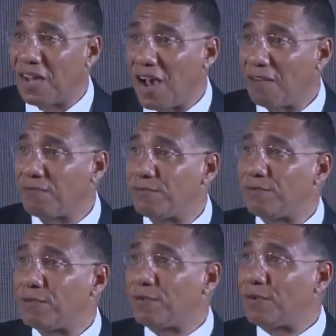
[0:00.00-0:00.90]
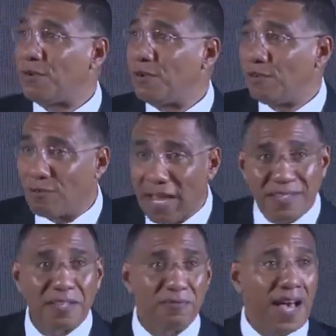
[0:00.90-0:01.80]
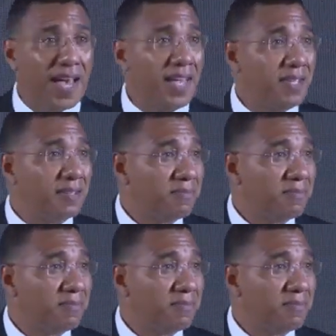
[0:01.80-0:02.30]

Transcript: of rectifying,